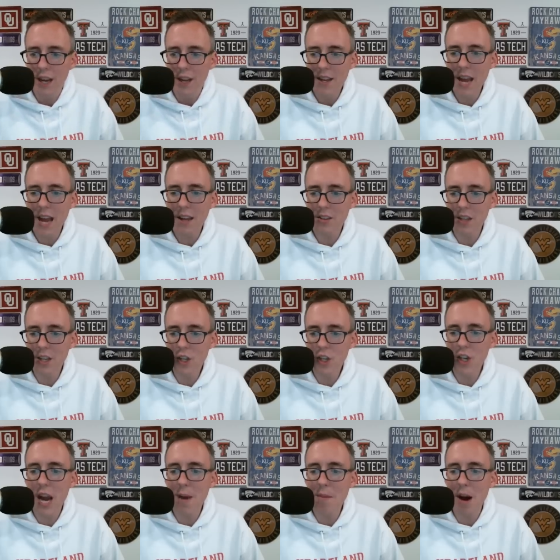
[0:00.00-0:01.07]
Nancy,
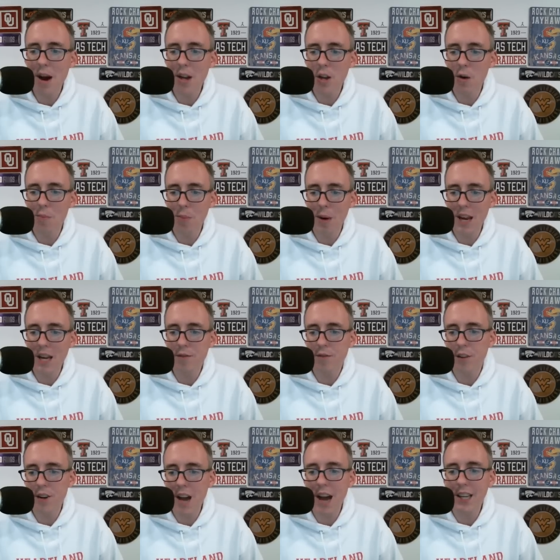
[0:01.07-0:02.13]
shame on you, Pete,
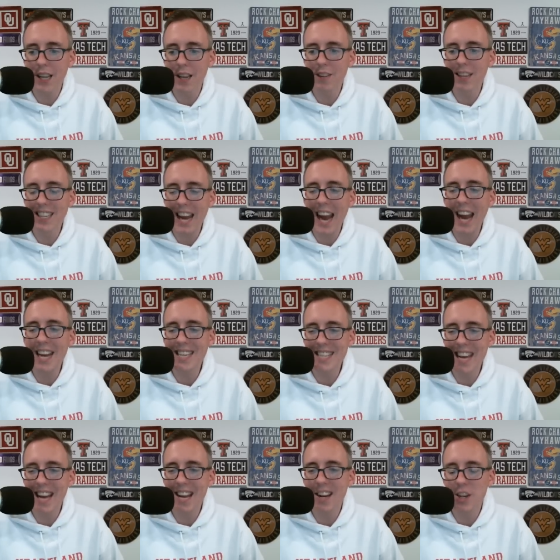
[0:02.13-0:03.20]
for not giving
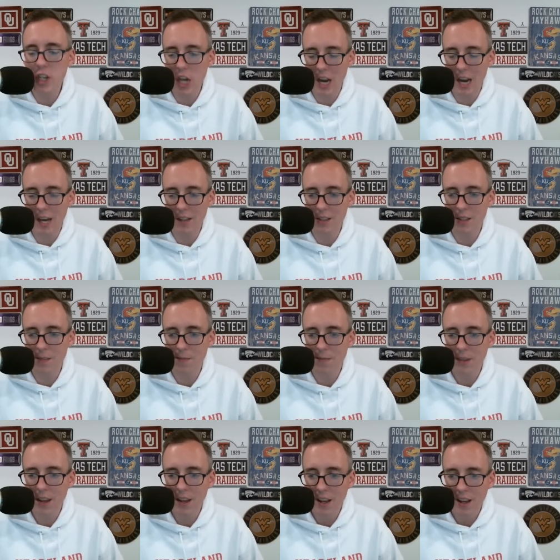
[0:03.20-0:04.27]
K-State a chance
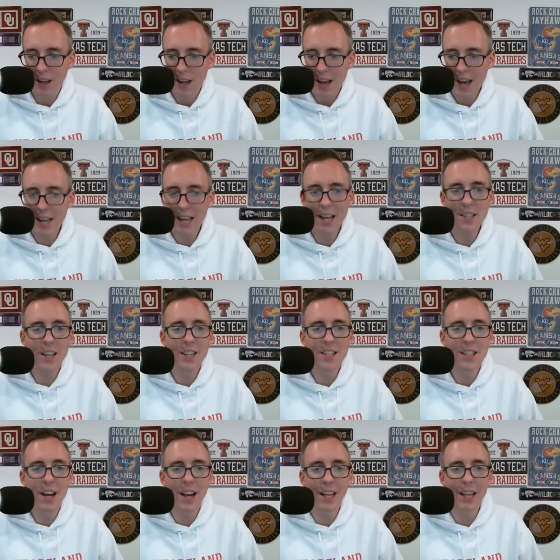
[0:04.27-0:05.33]
against
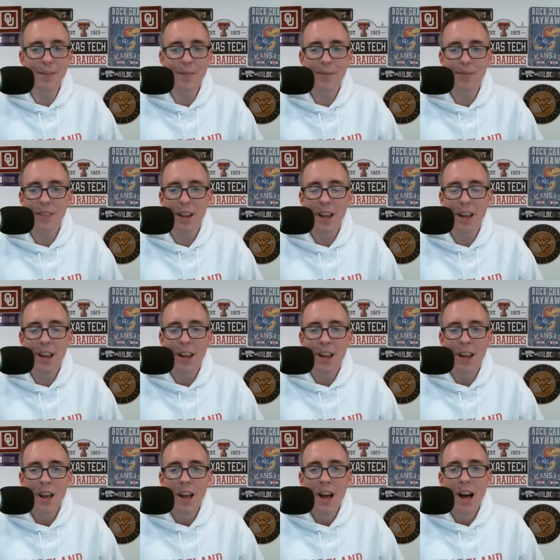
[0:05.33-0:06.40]
Kentucky.
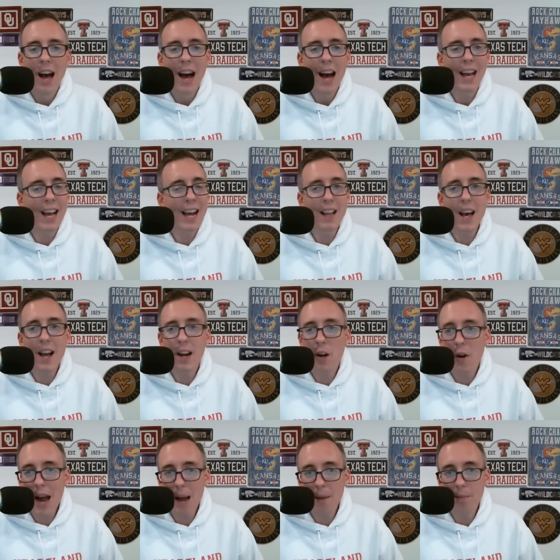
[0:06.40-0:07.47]
I got a lot of
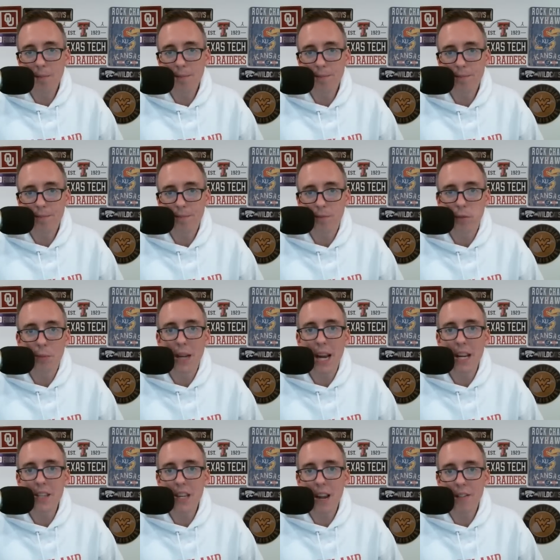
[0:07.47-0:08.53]
crap from
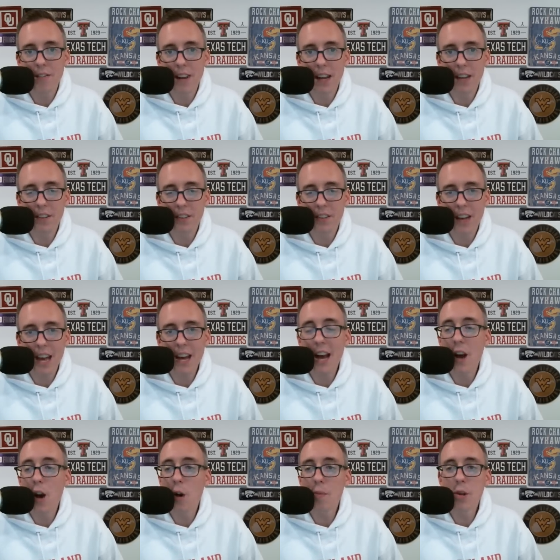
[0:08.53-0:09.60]
K-State fans, and
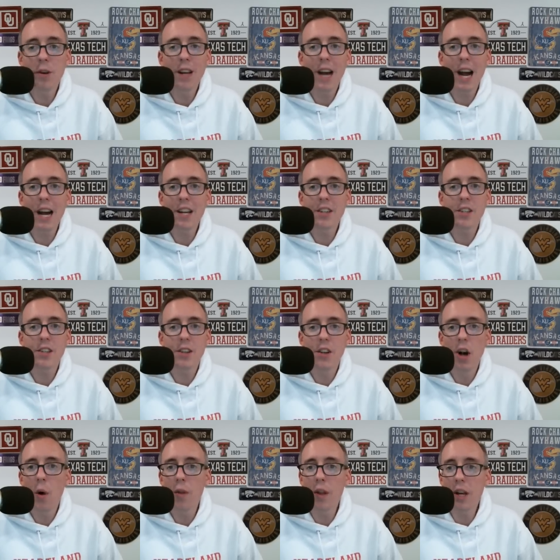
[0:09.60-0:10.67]
I hope you guys
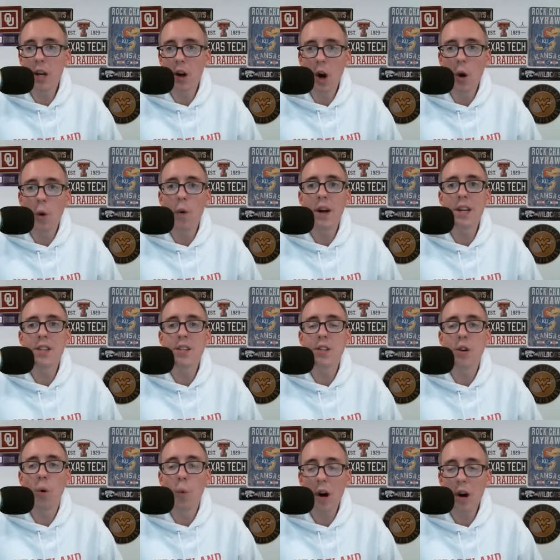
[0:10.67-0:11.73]
know that you're always
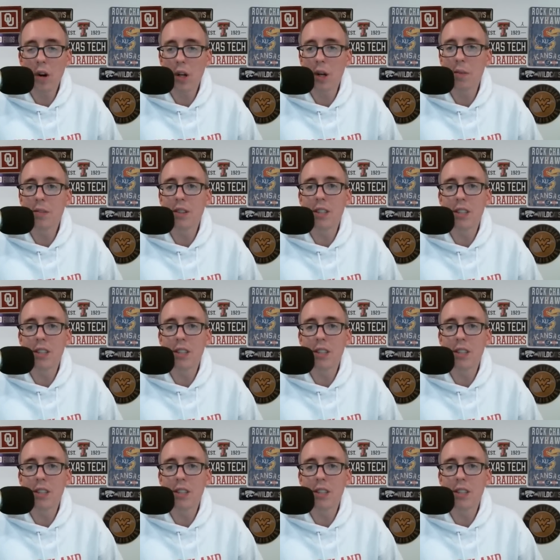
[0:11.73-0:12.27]
welcome to